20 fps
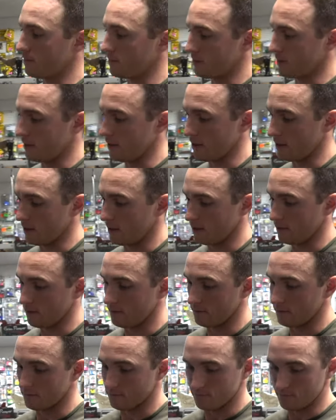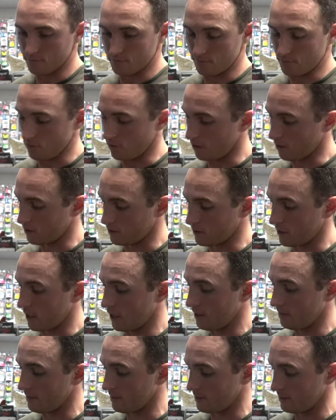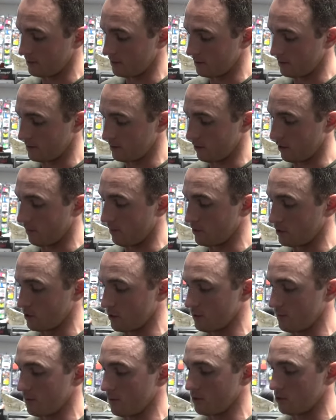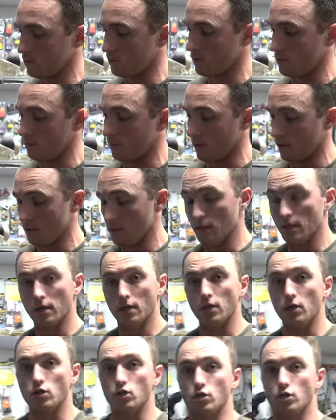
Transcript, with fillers: uh, for a long time, and I don't have much experience with it. But